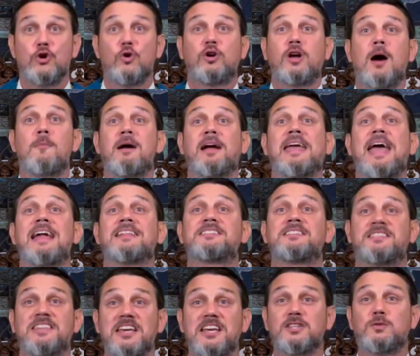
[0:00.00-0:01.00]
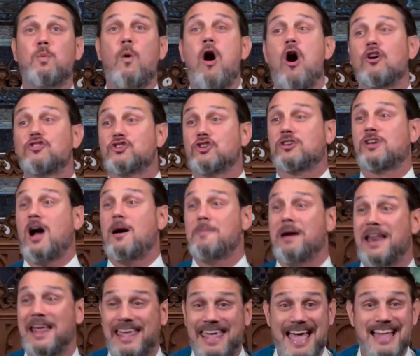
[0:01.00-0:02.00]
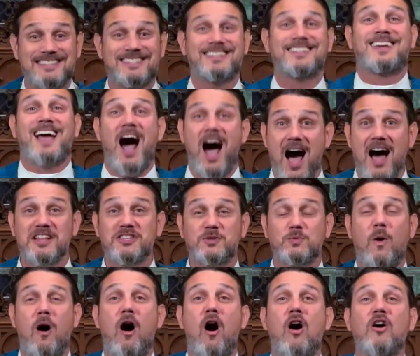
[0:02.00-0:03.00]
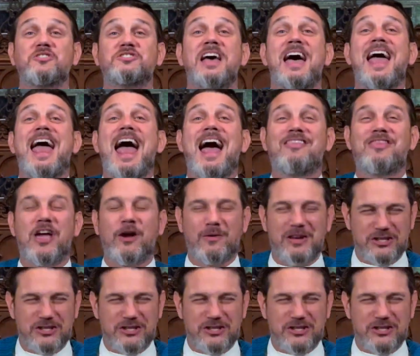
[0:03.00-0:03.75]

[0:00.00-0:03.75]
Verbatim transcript: You come against these walls. You're coming against God's walls. And there